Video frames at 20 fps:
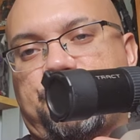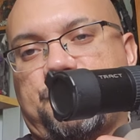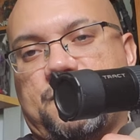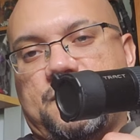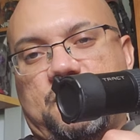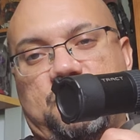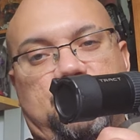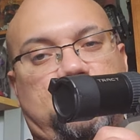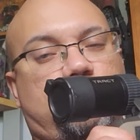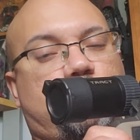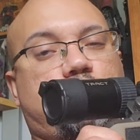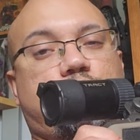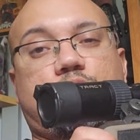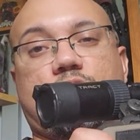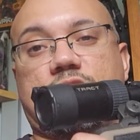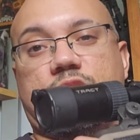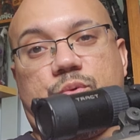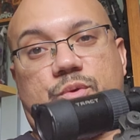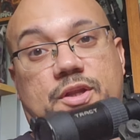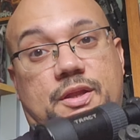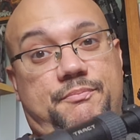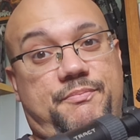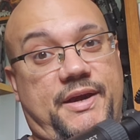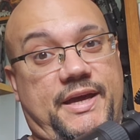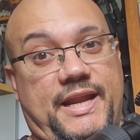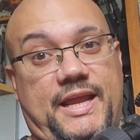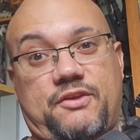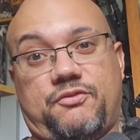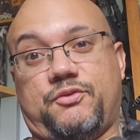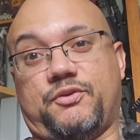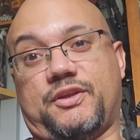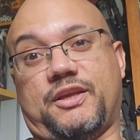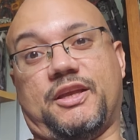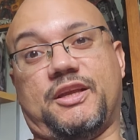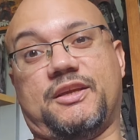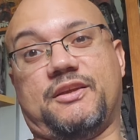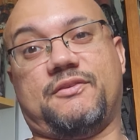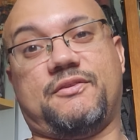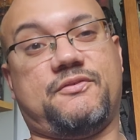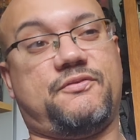It's a really, really badass looking
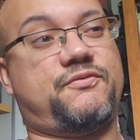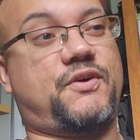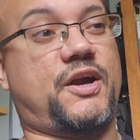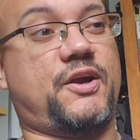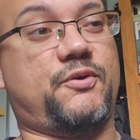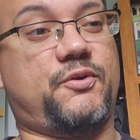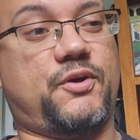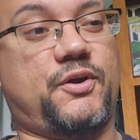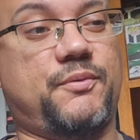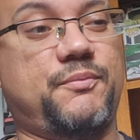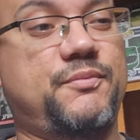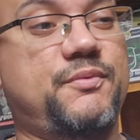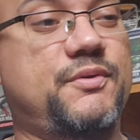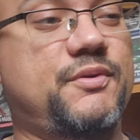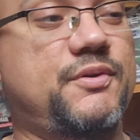firearm.